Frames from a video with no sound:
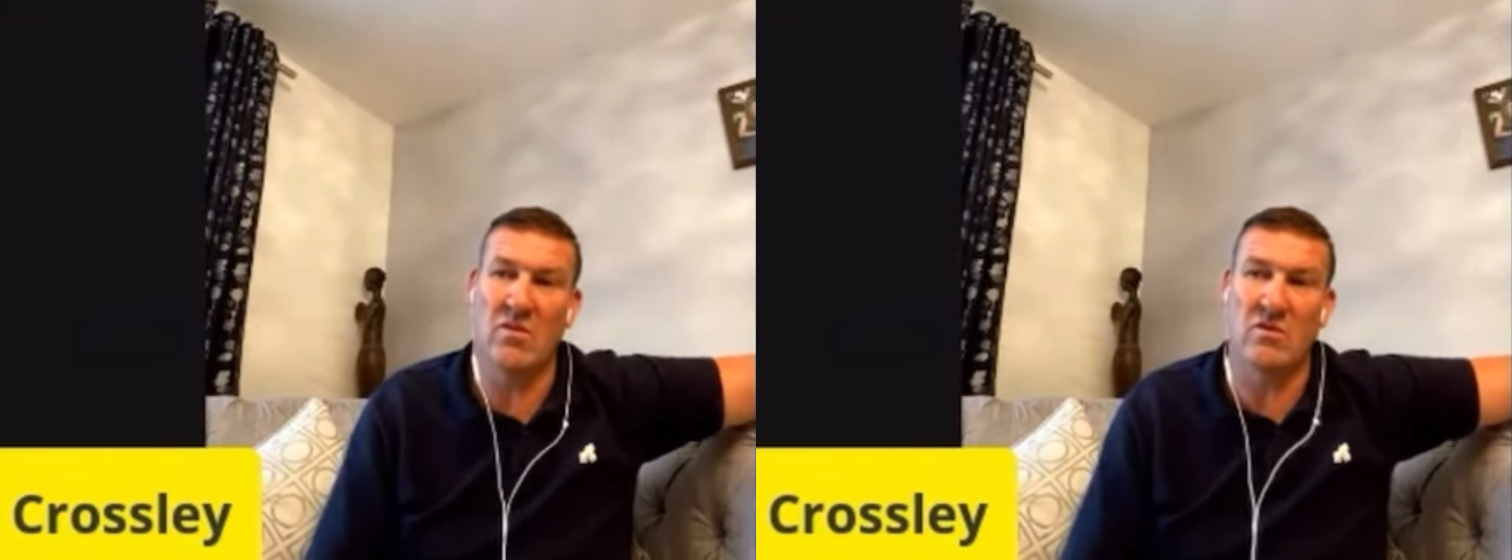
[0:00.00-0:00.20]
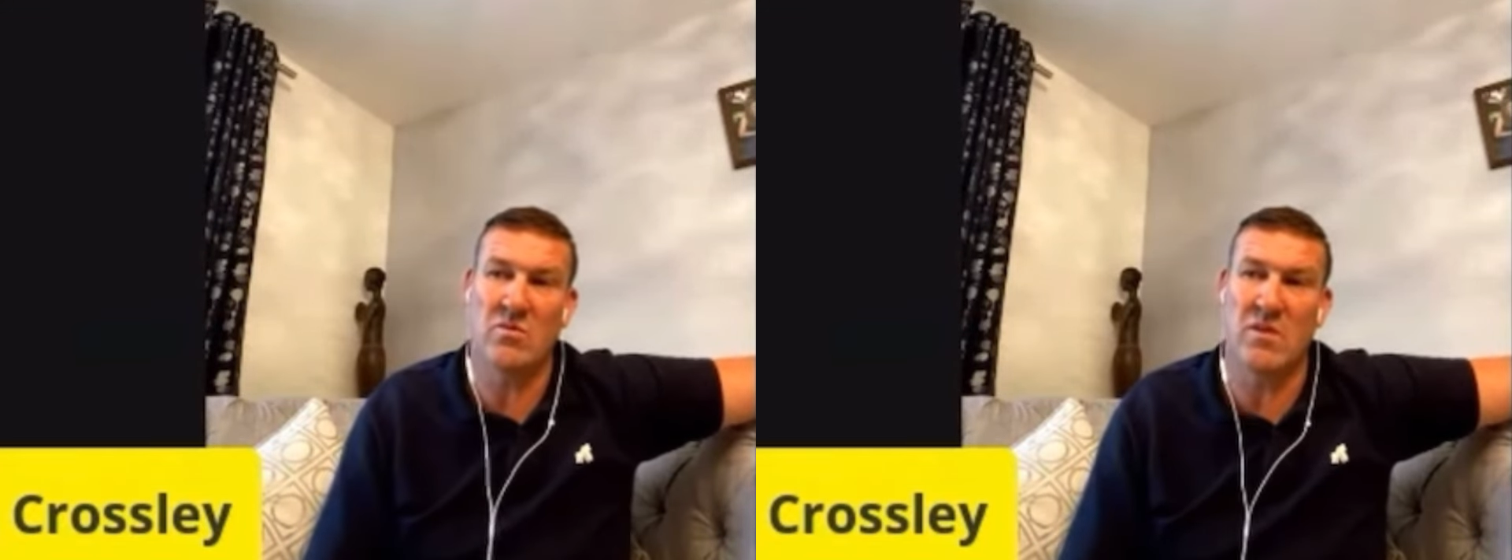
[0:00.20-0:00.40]

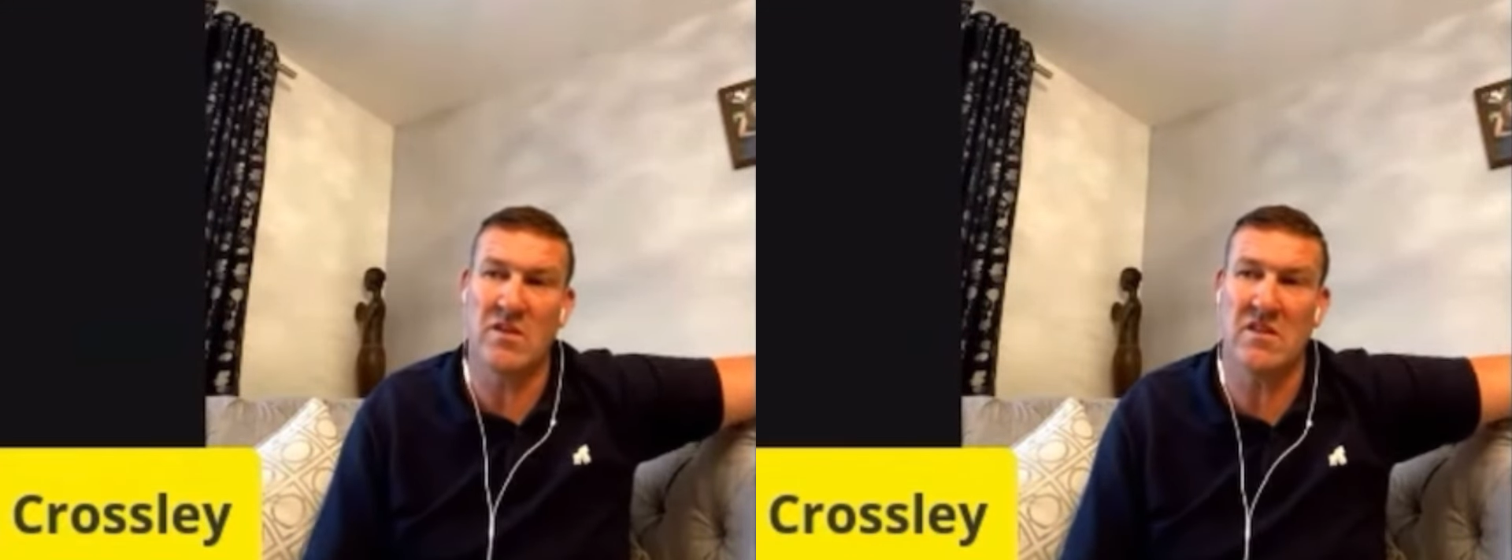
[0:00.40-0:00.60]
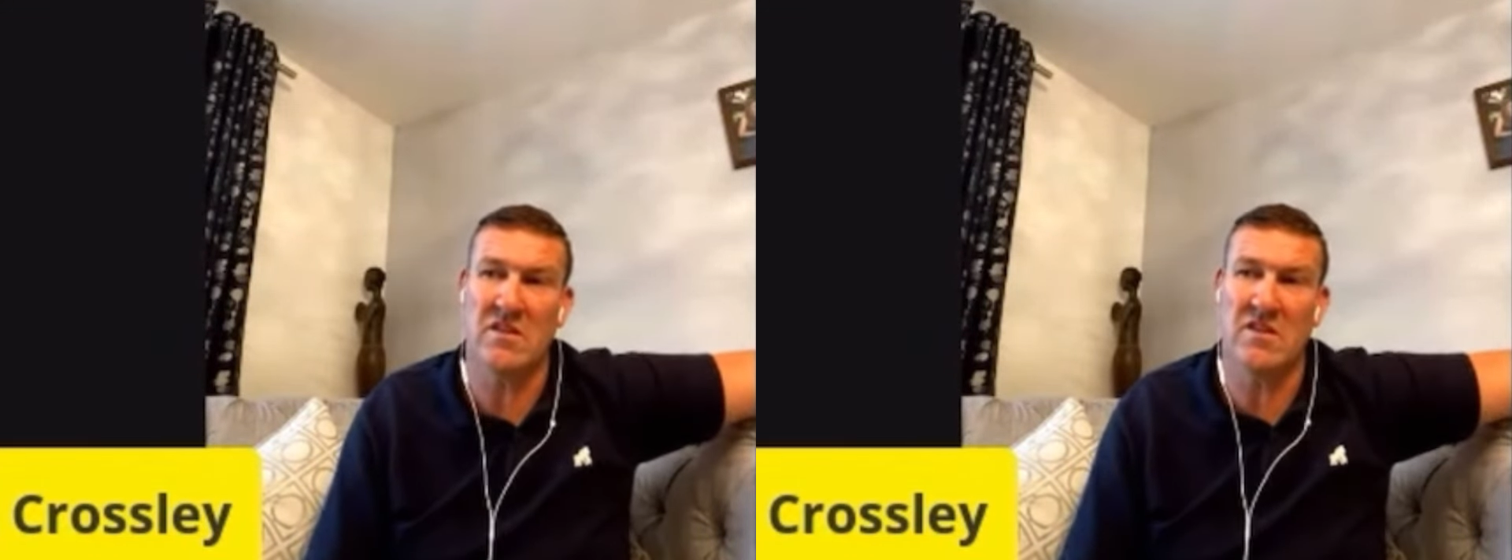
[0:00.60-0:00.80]
you was
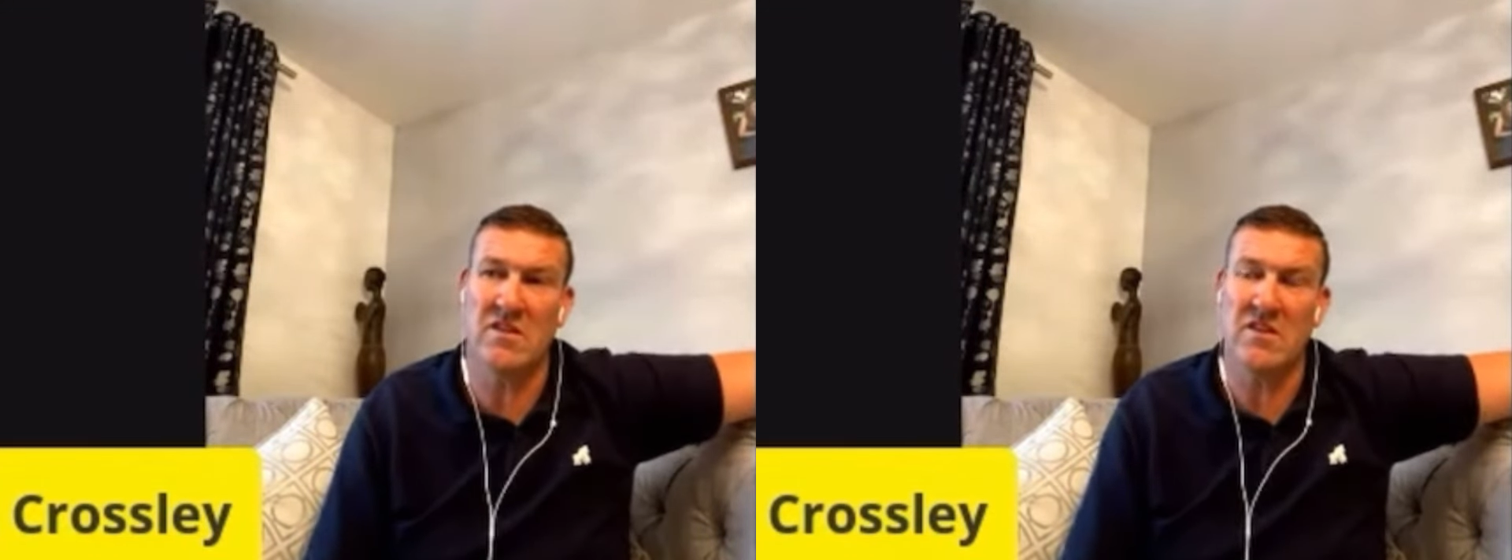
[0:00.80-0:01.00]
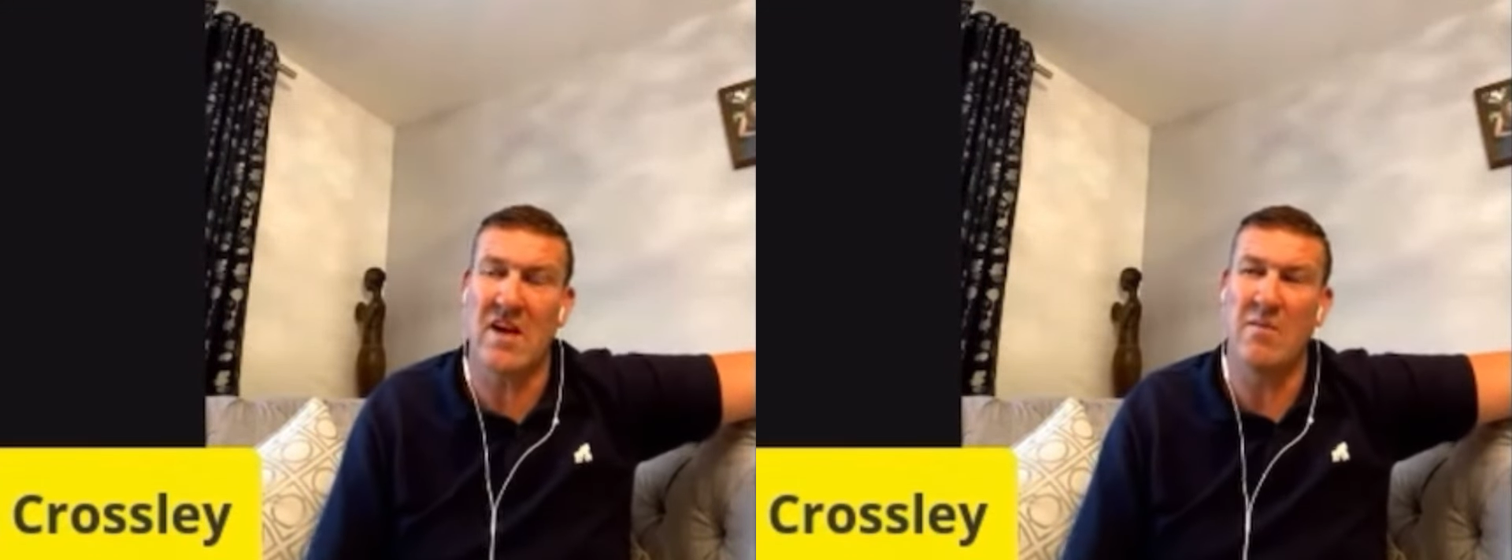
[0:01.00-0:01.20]
wasting
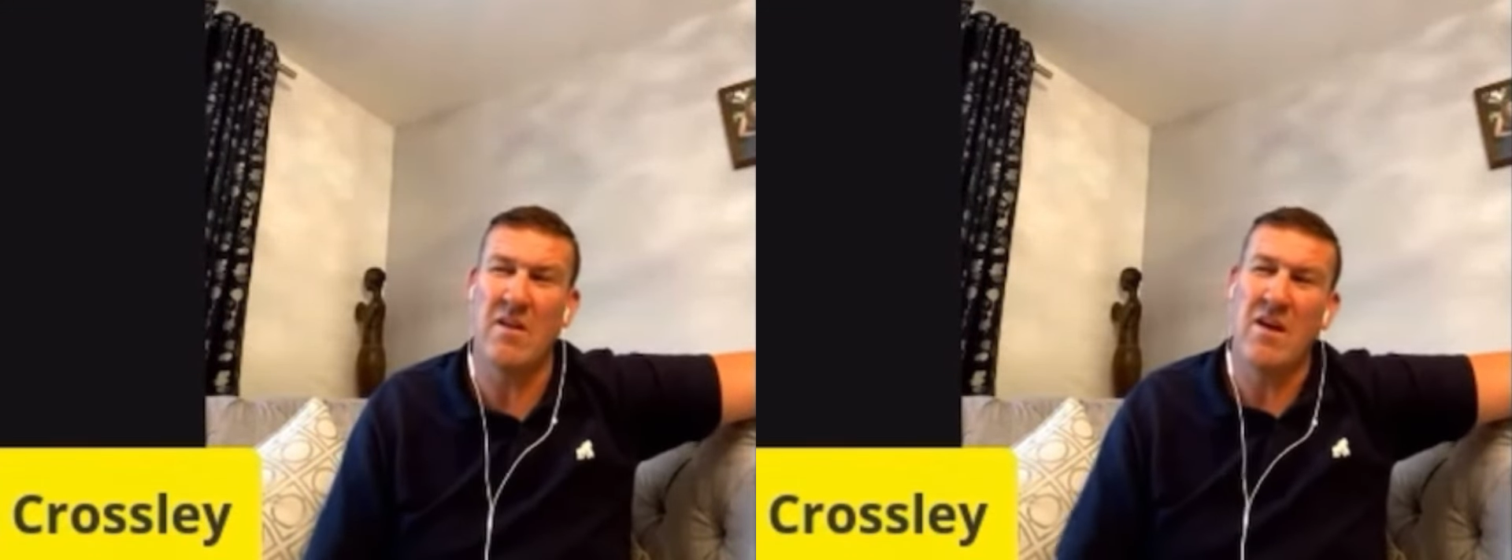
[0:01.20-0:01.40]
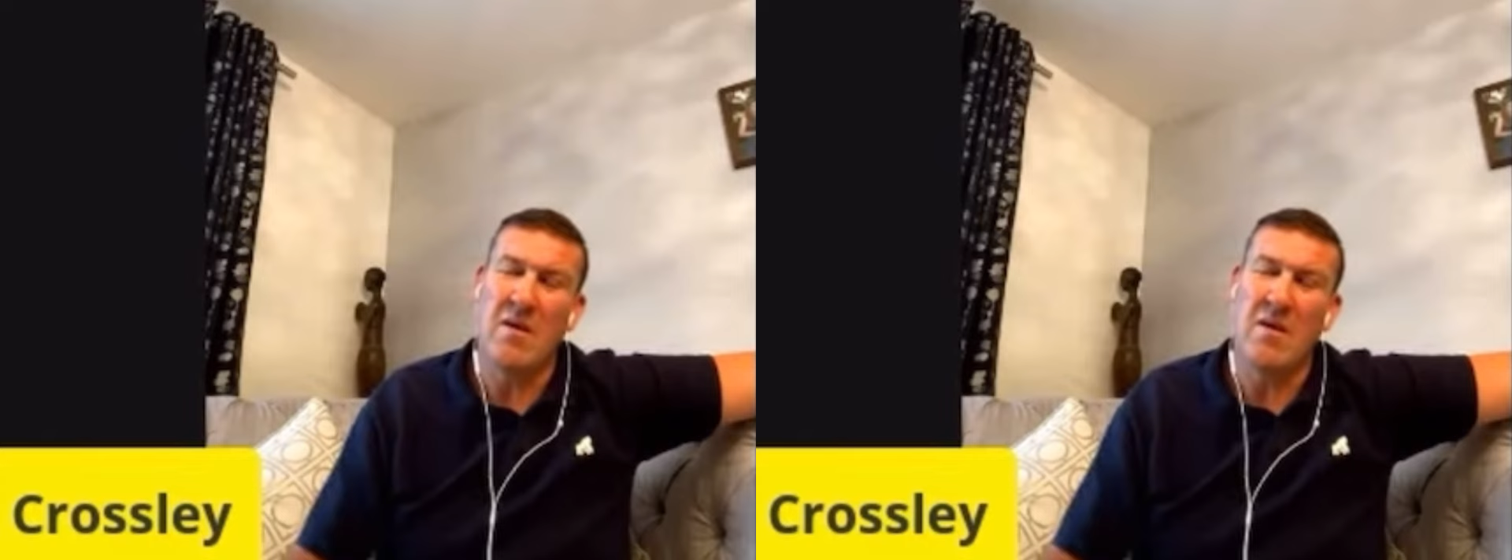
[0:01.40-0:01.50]
your time,